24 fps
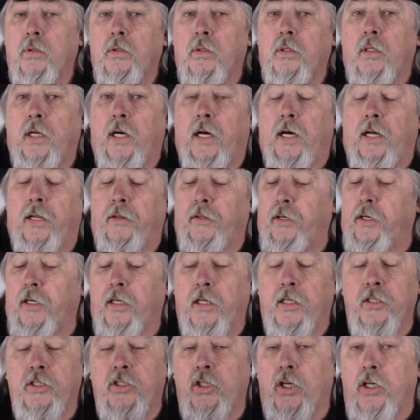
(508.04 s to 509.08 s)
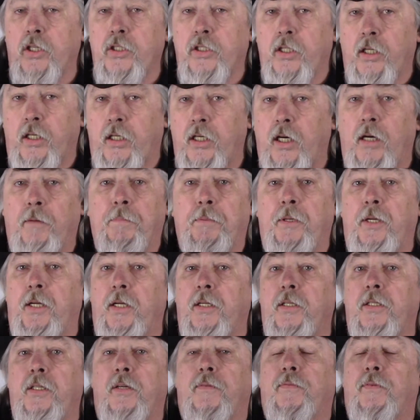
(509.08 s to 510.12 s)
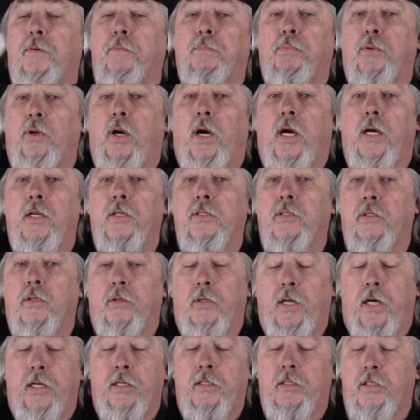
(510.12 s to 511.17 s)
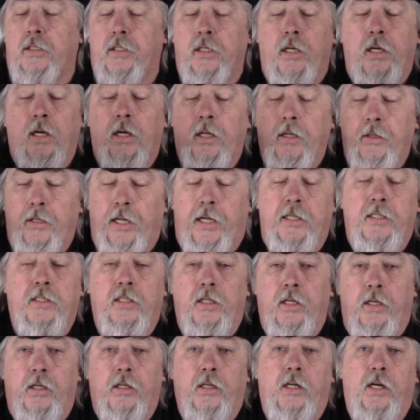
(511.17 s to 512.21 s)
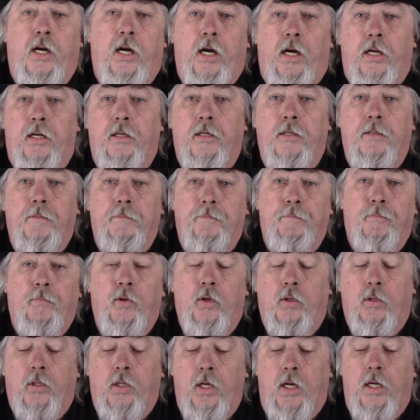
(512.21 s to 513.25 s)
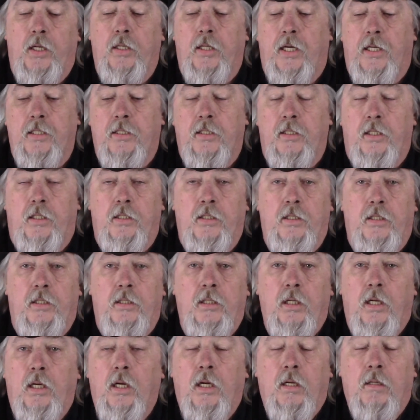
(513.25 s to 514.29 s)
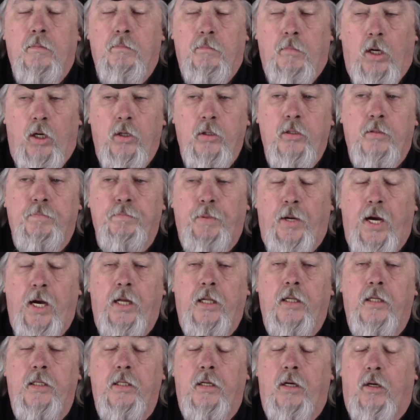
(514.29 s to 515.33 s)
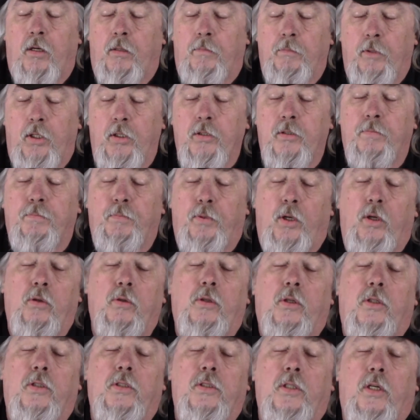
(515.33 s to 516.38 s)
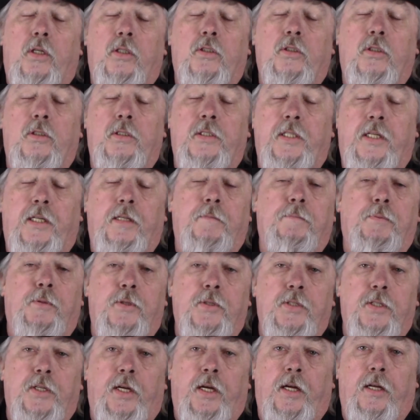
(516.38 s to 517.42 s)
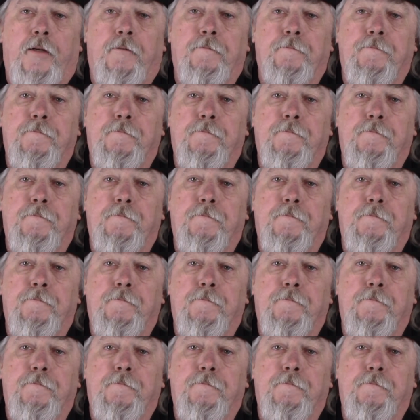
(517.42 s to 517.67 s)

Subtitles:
They're going to charge the company a different price, so that's their cut. Okay, that's their. Most brokers are 10%.